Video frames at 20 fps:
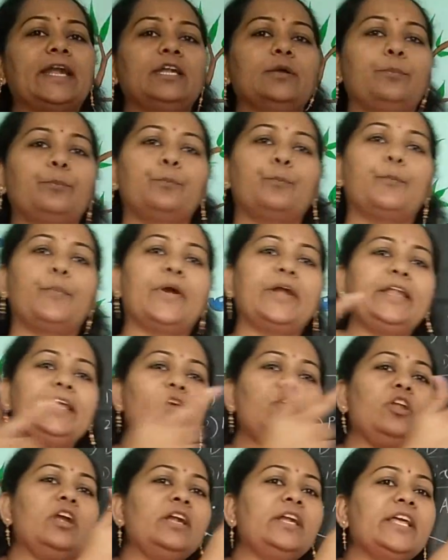particular
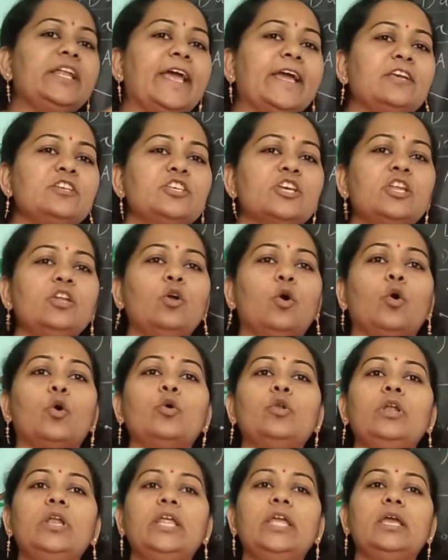direction
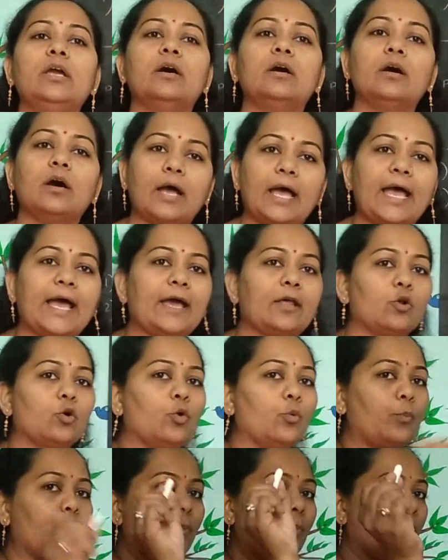only a arrow,
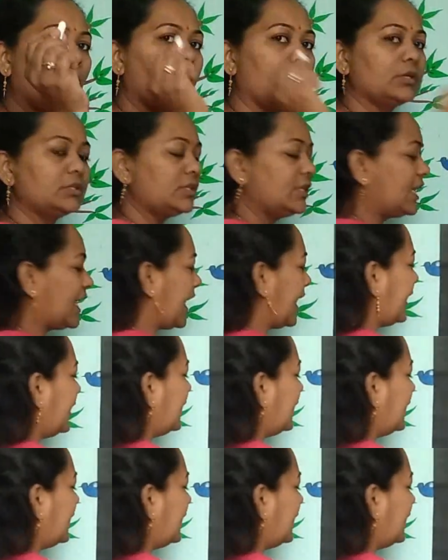a line is